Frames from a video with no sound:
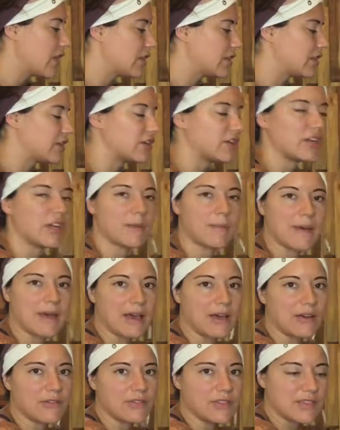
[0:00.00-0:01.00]
learn
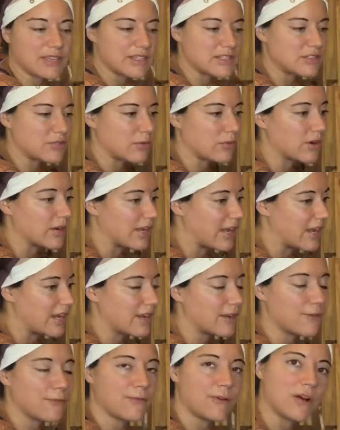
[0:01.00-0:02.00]
about this
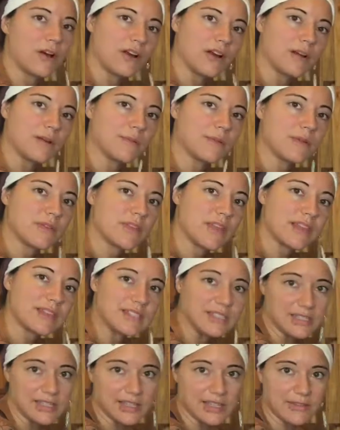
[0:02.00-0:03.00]
organic farm that
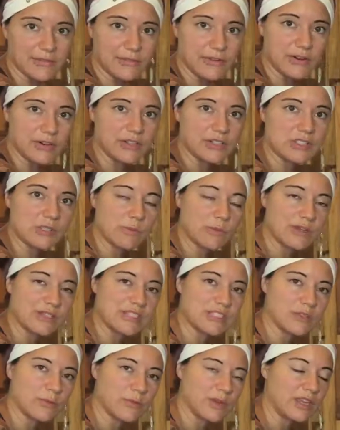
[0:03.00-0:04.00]
delivers
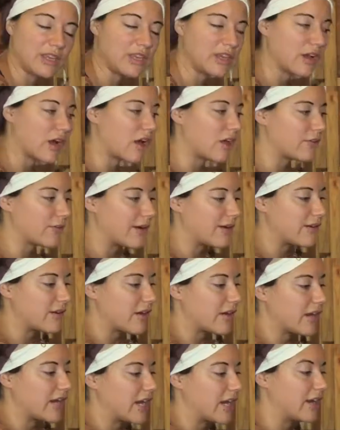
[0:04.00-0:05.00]
once a week all around our
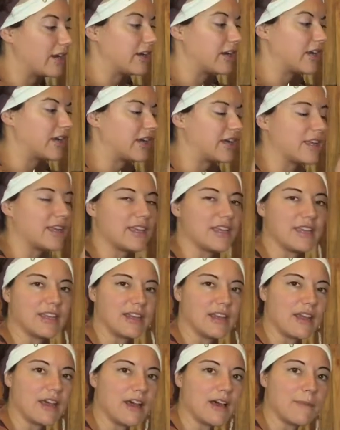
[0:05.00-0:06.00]
area
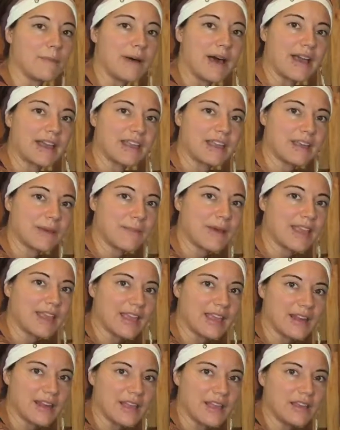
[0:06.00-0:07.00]
in
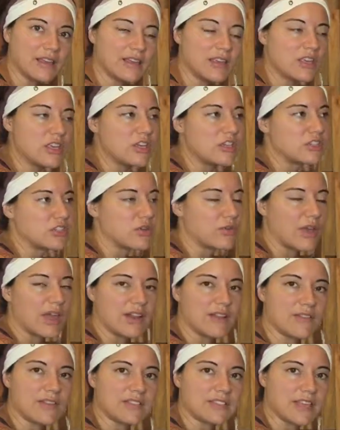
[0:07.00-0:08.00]
Veggie, so
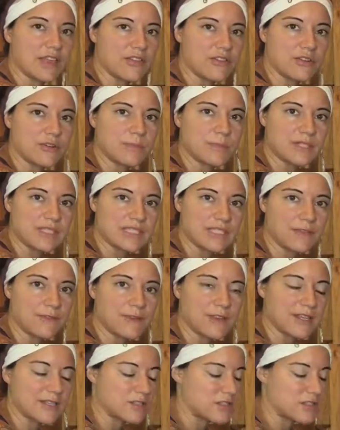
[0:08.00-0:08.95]
kind of the southern Pacific